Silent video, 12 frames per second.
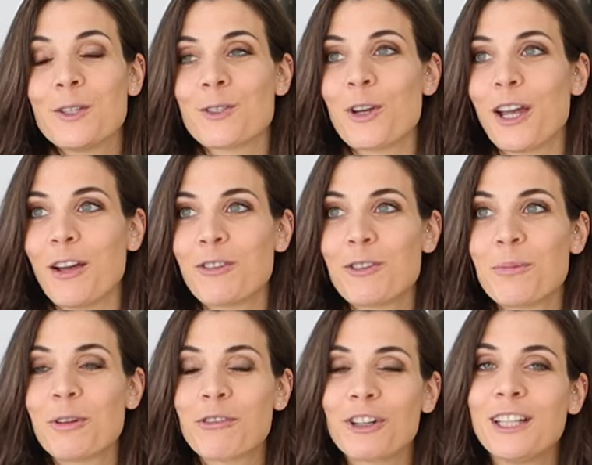So I have to
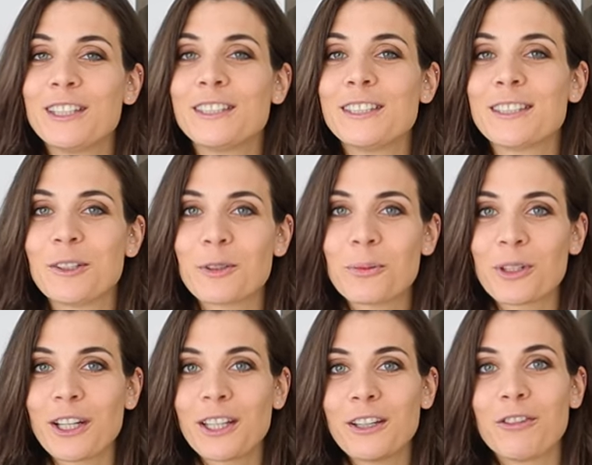be really detailed when
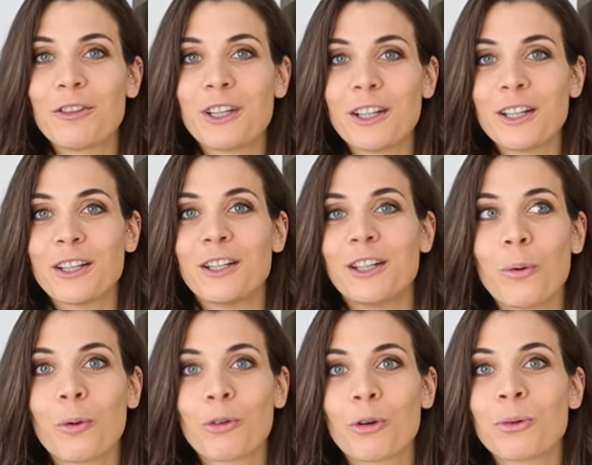I give you the
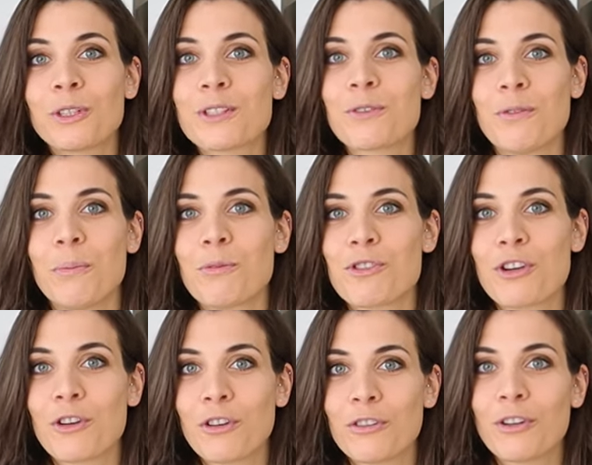oral description
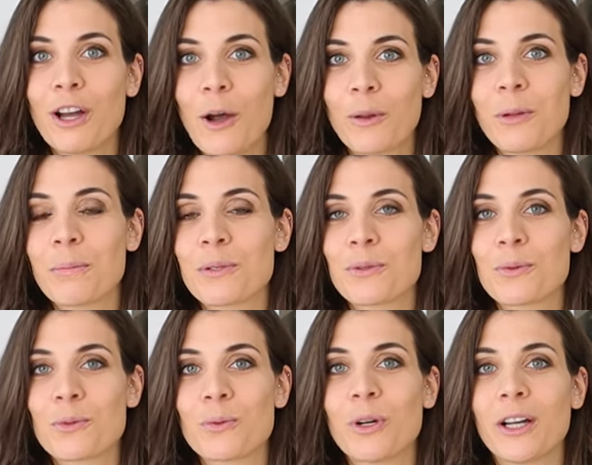of how the
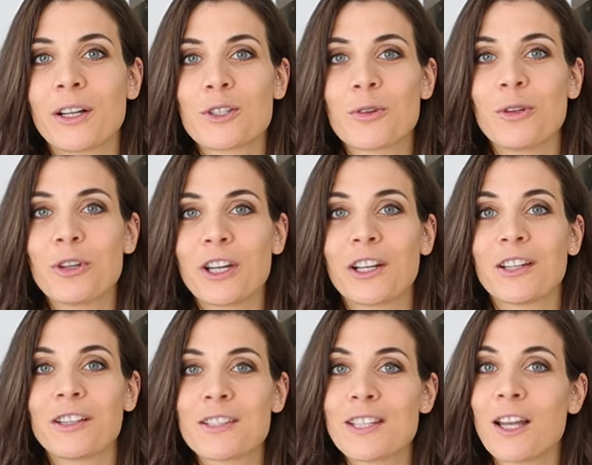puzzles work, so you can
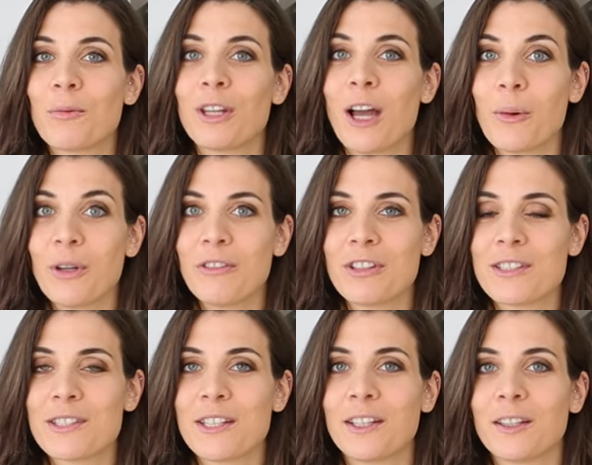understand without even
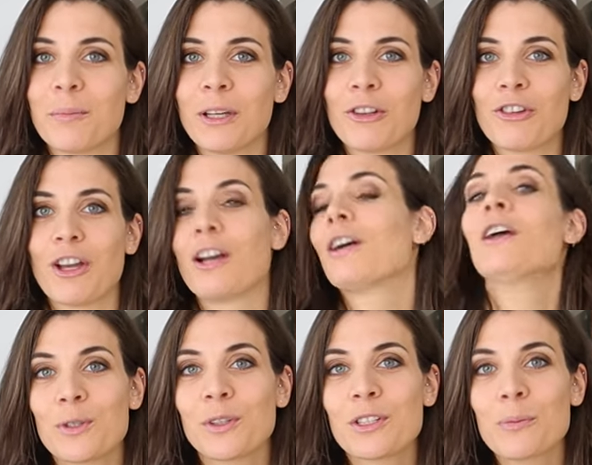seeing the picture.
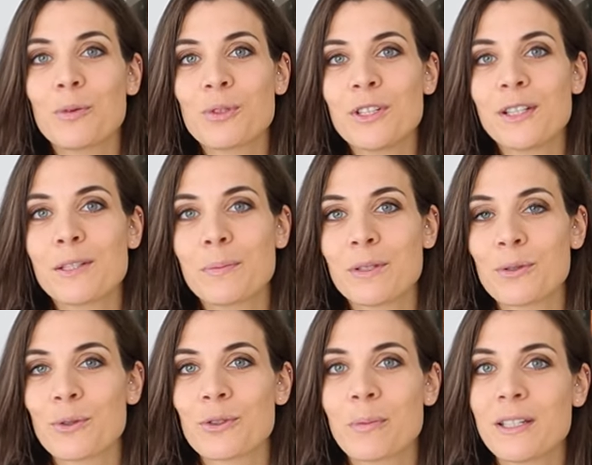So the small six
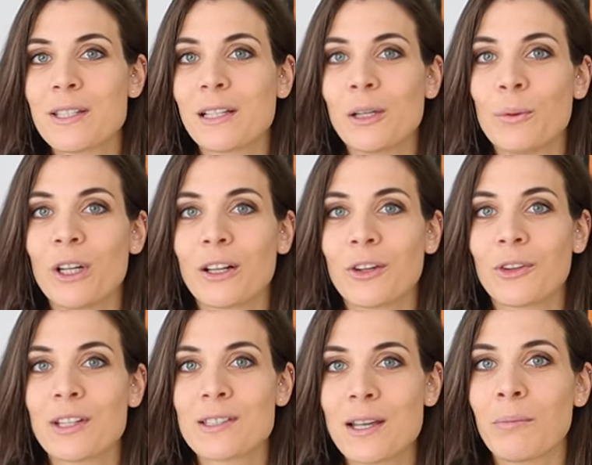puzzles basically work on
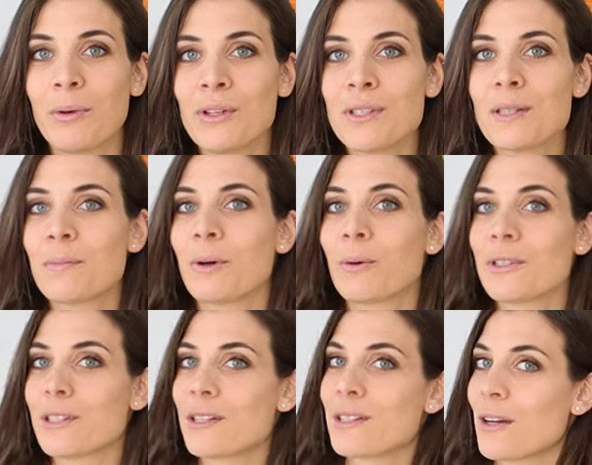the same principle
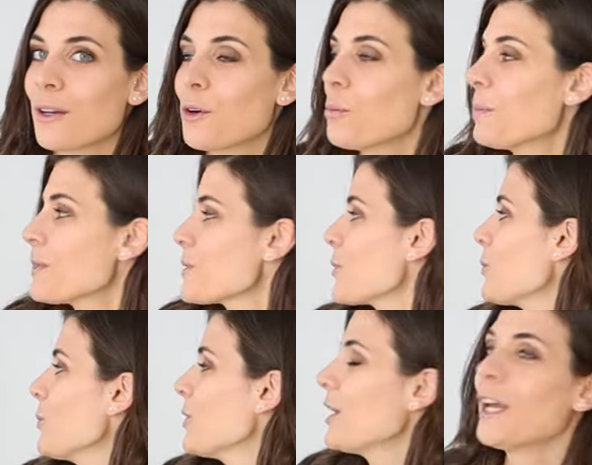as the circle
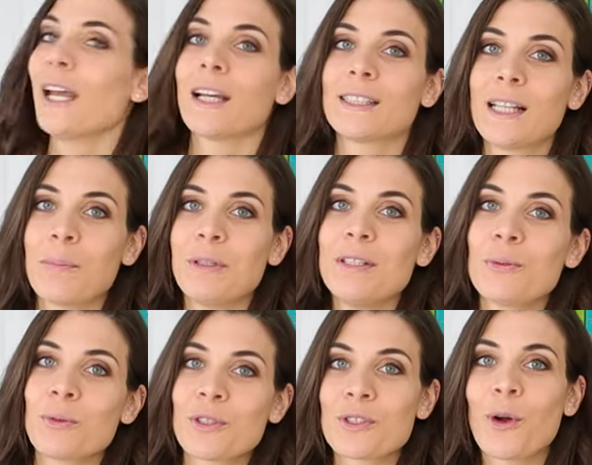puzzle, except this
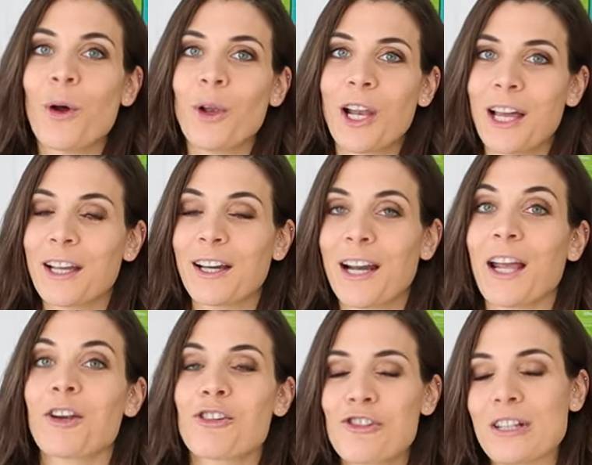one's got like an
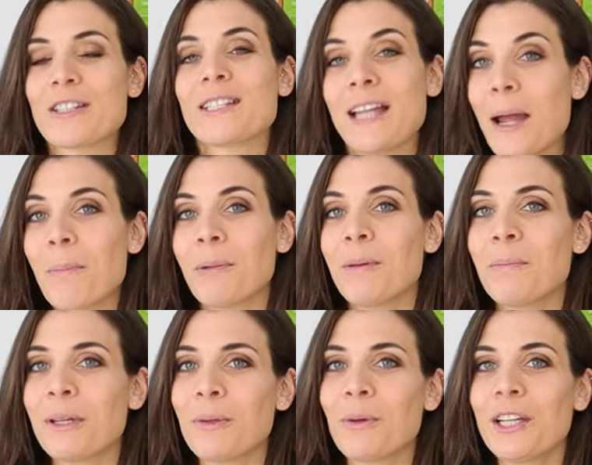extra step in
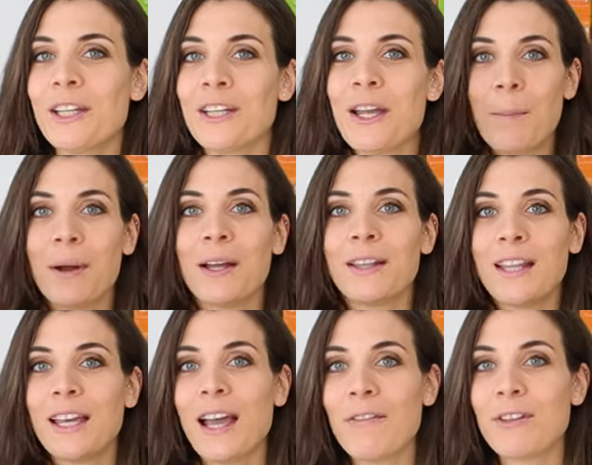between, but
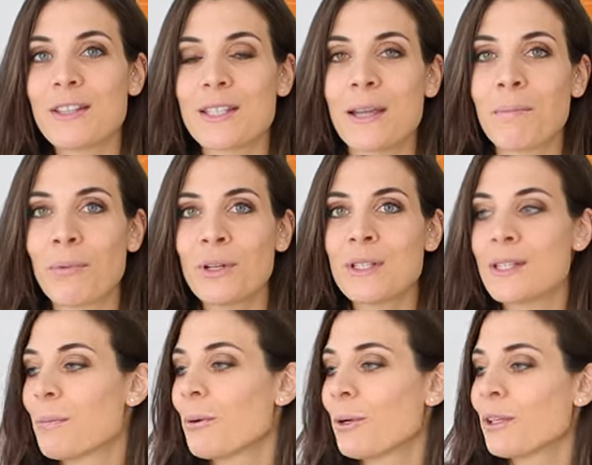they have the same
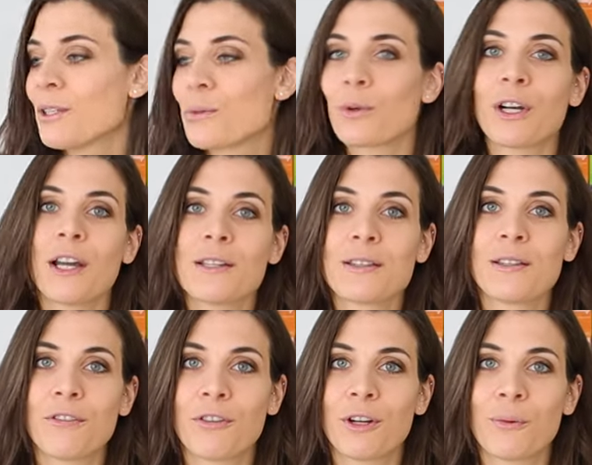principle and this one has a
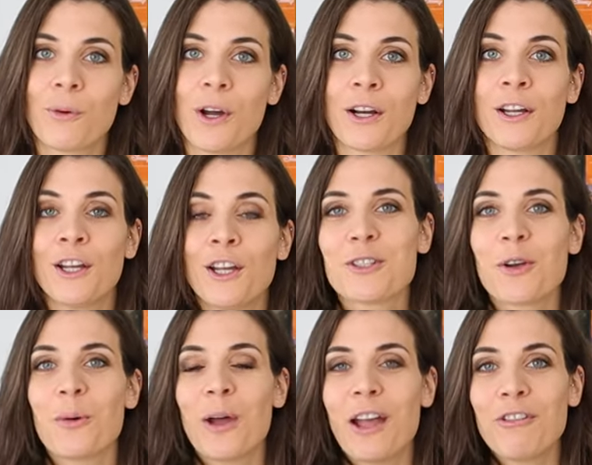different one.
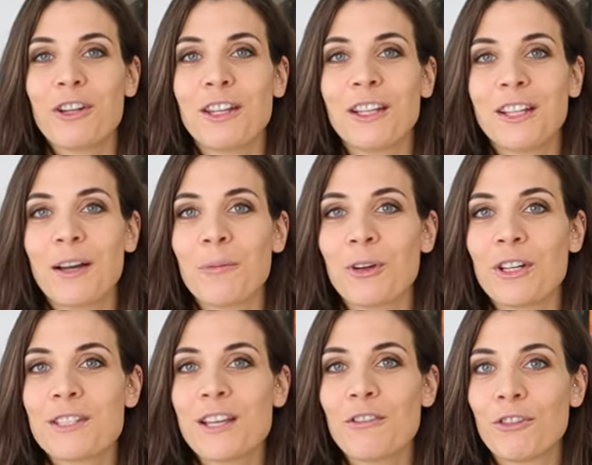So everything that I'm gonna
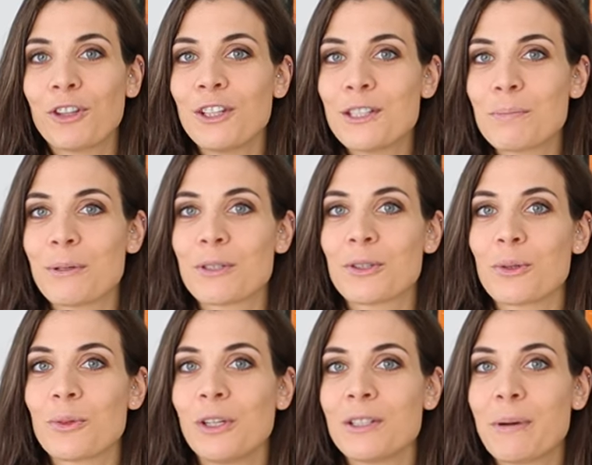say for this
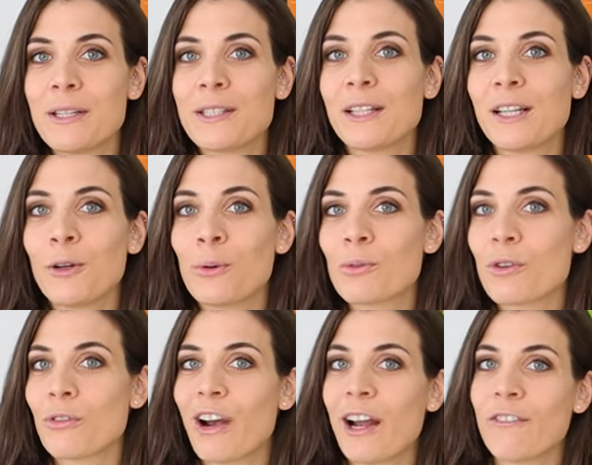puzzle is basically
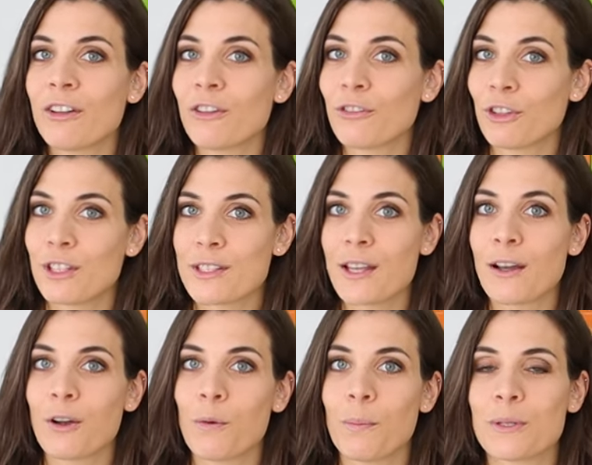also relevant for the
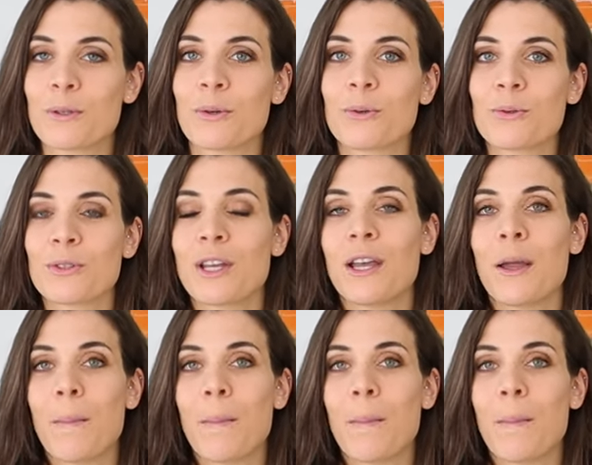circle puzzles,